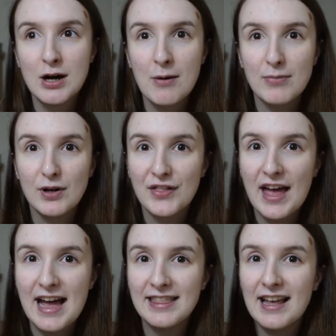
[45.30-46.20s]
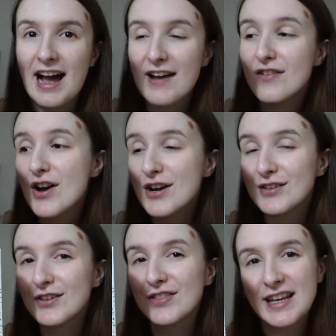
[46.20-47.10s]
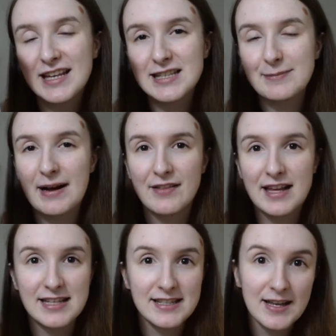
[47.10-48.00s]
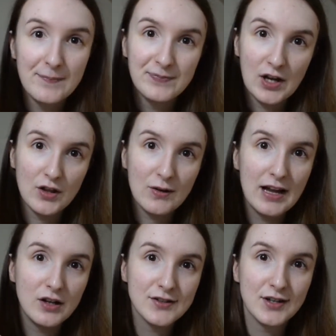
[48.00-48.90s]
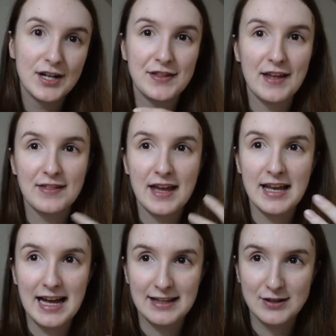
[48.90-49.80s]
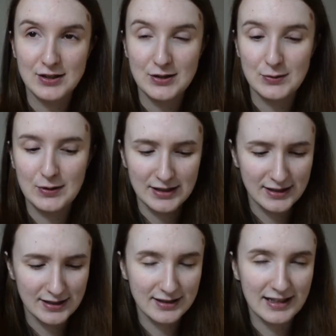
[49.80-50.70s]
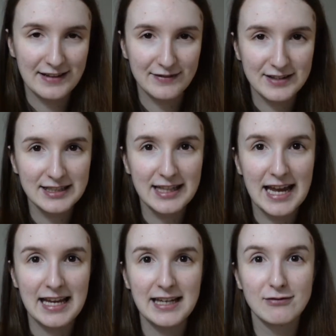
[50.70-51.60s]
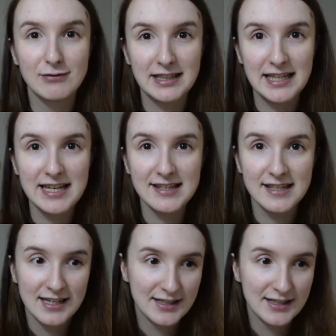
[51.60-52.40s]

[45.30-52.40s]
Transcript: But then I've heard good things about this, although I also heard that they had to kind of delay release.